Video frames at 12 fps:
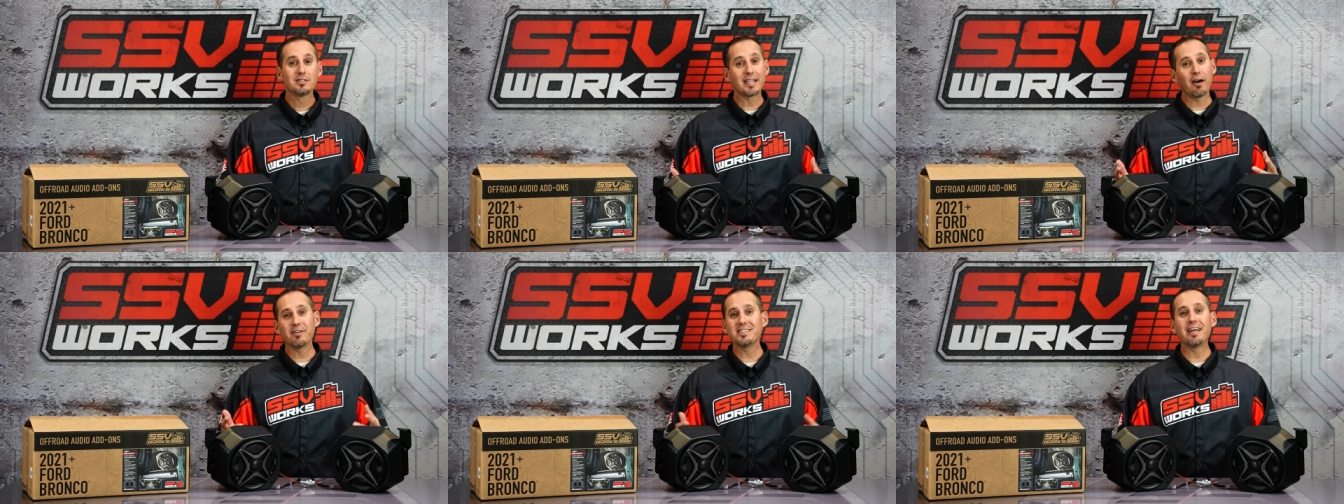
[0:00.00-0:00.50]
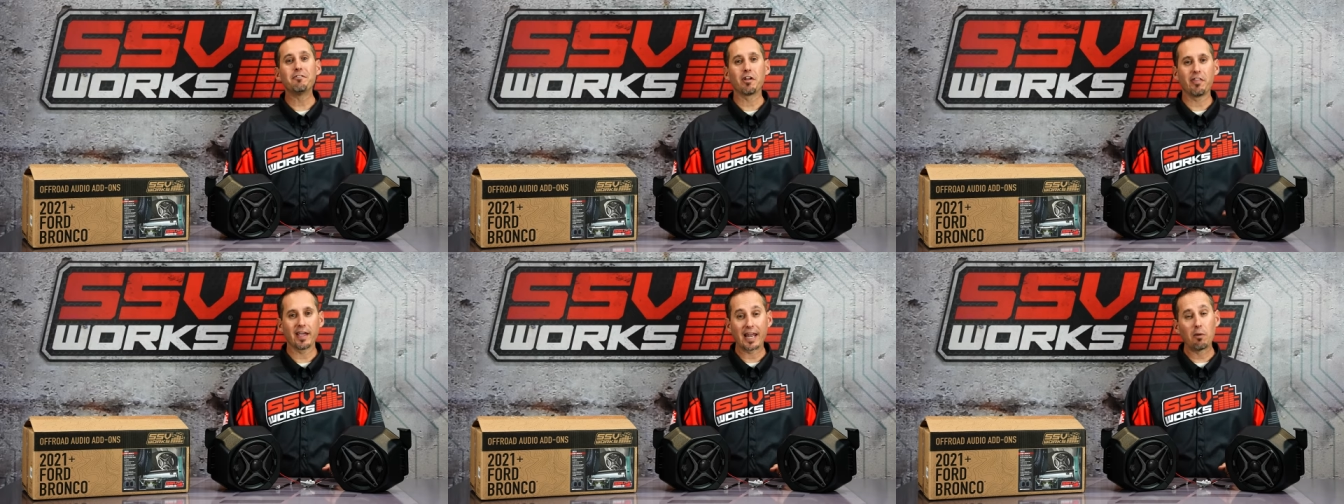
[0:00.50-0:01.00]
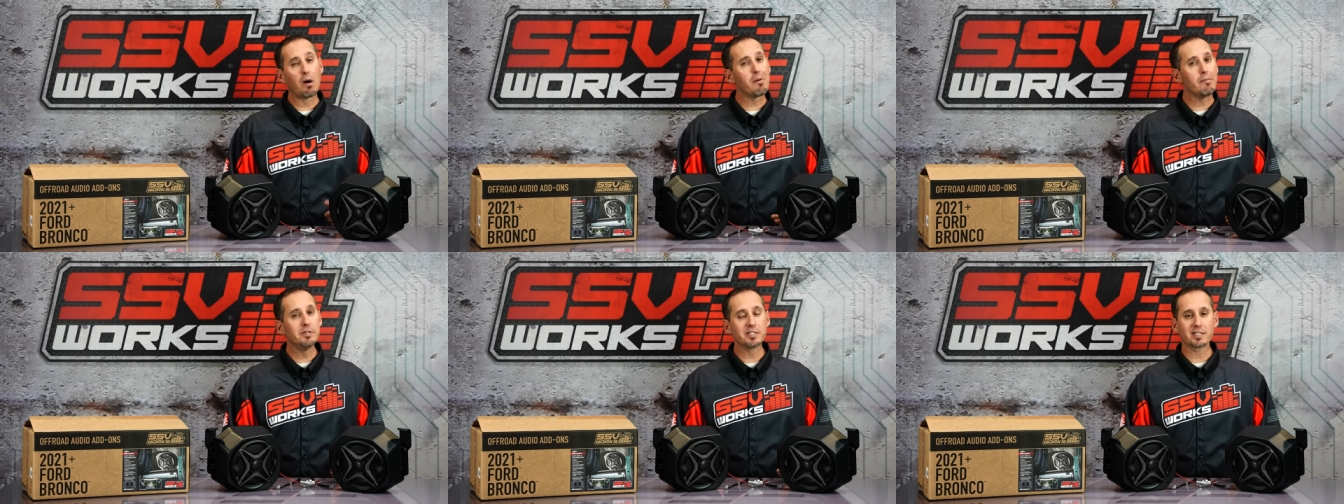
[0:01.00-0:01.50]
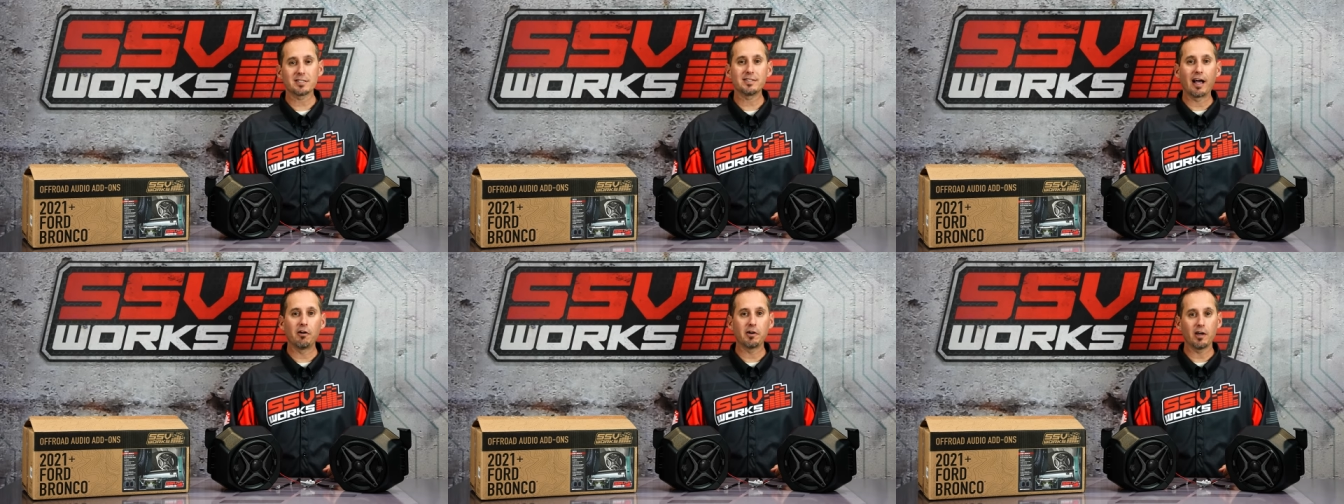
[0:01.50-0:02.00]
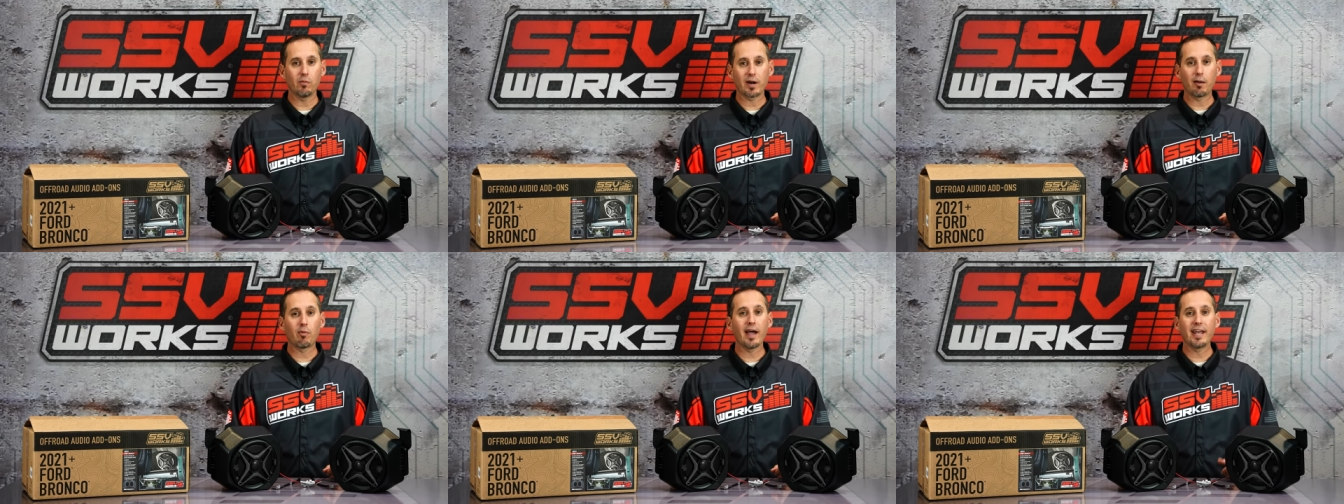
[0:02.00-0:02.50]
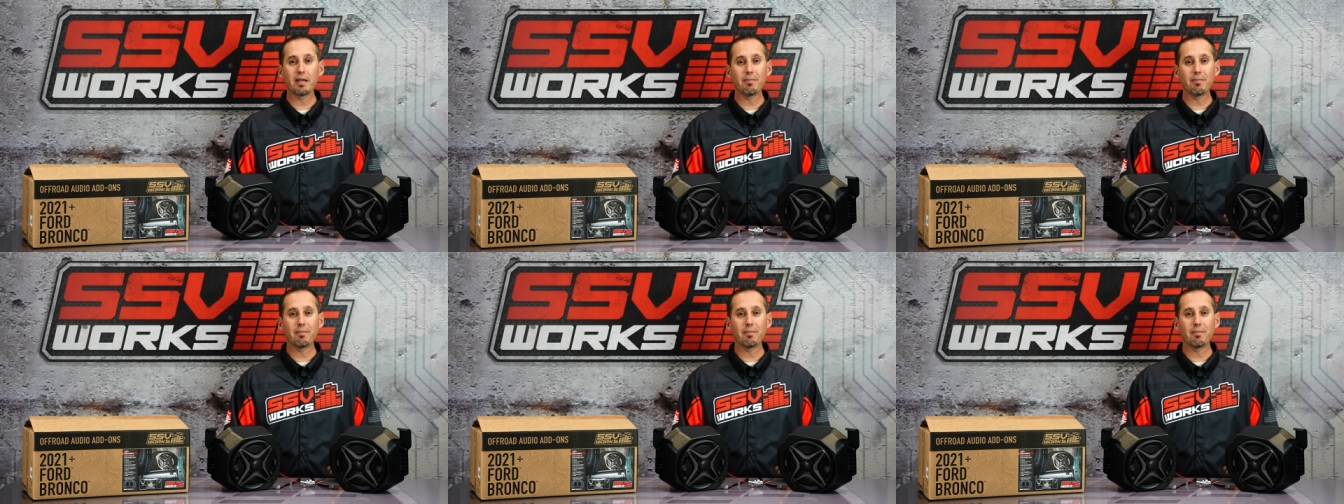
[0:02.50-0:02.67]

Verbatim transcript: Sound is everything, and I want my music to sound good. When I'm riding in